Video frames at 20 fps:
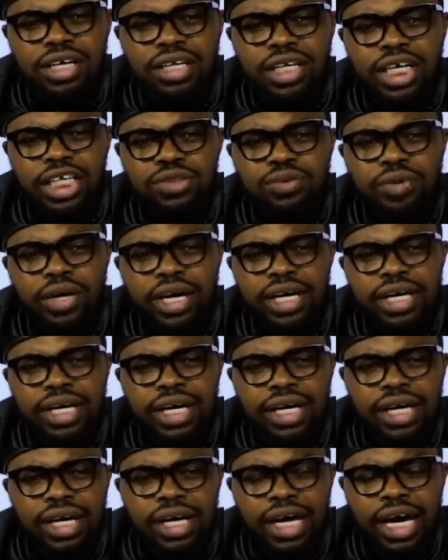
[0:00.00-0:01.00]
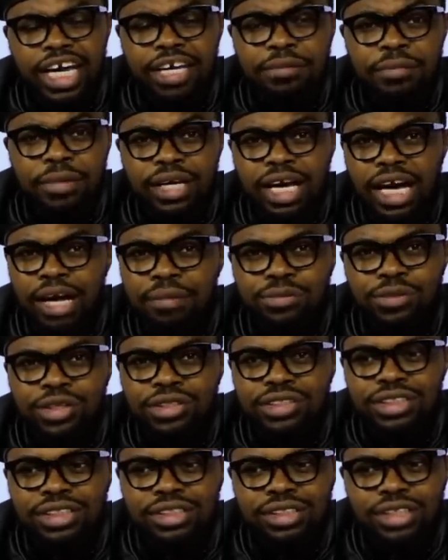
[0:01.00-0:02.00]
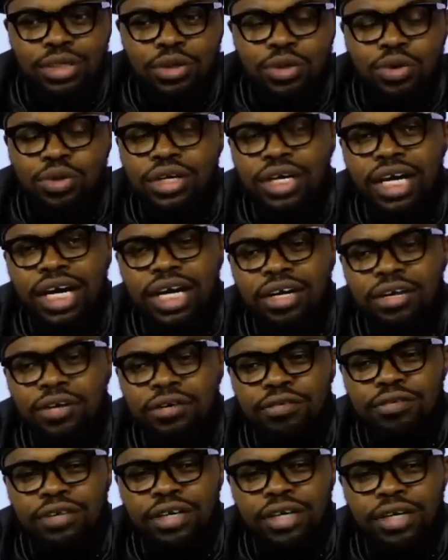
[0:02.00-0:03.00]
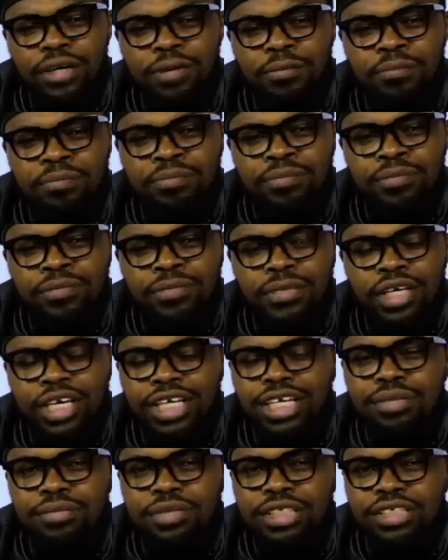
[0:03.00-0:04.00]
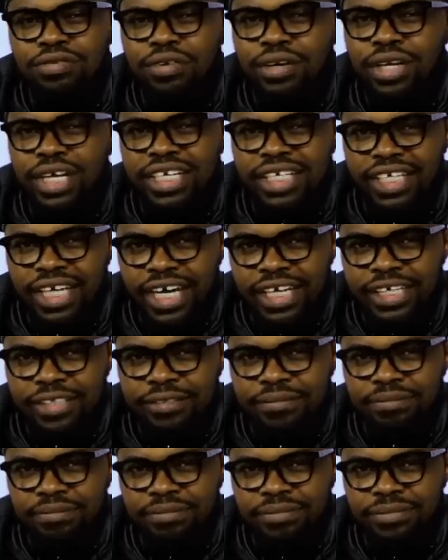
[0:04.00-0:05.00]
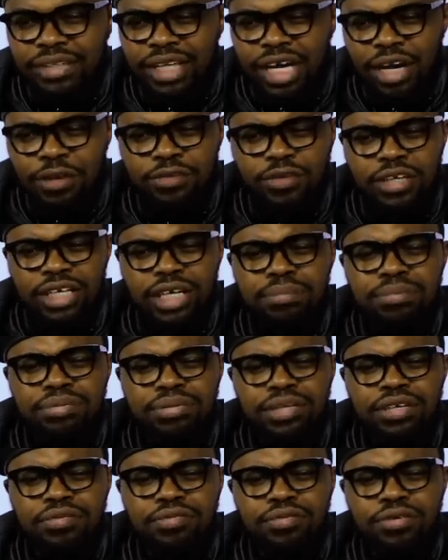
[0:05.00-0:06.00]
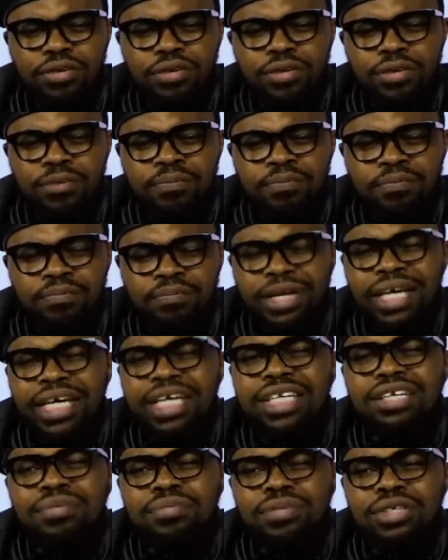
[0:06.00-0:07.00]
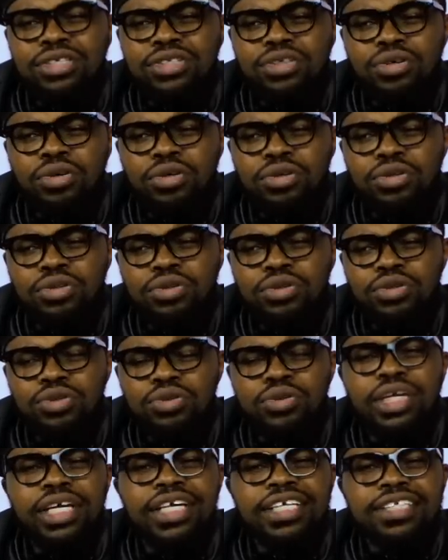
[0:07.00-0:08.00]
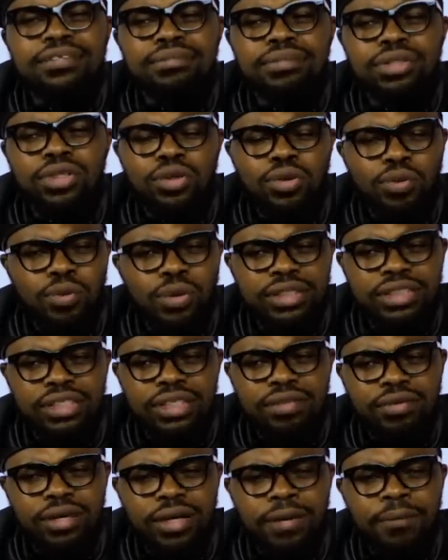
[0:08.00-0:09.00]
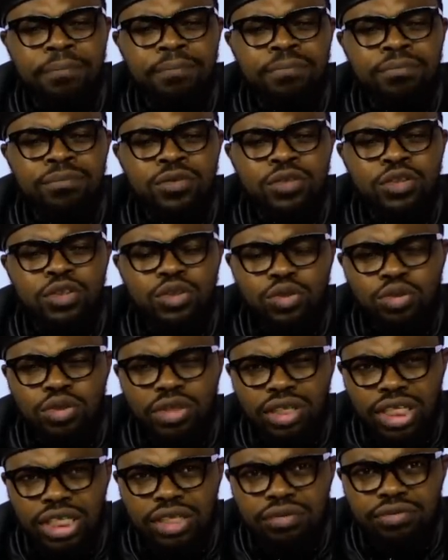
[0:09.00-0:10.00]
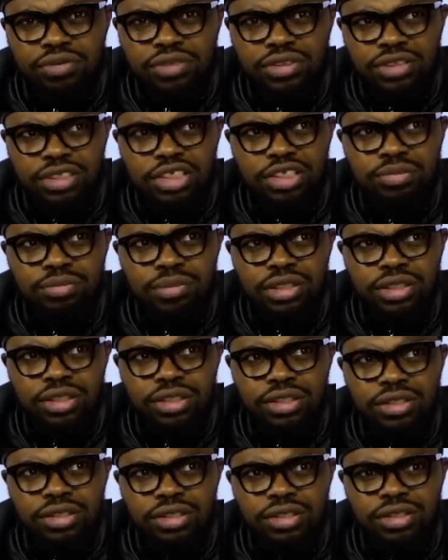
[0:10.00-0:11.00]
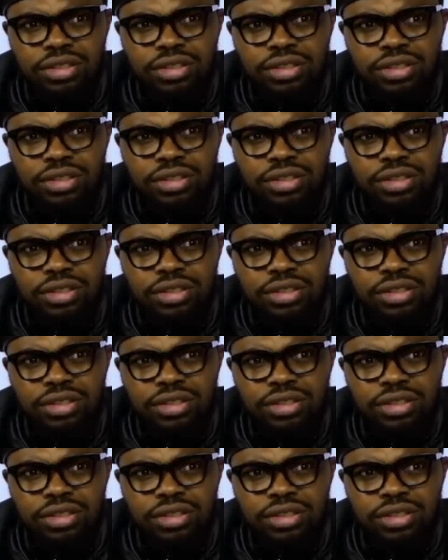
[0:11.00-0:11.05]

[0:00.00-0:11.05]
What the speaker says: that's why, I mean, I'm not in the whole gang of enemies fall and die. I would rather pray for my enemies or those who hate me or whatever to live to see me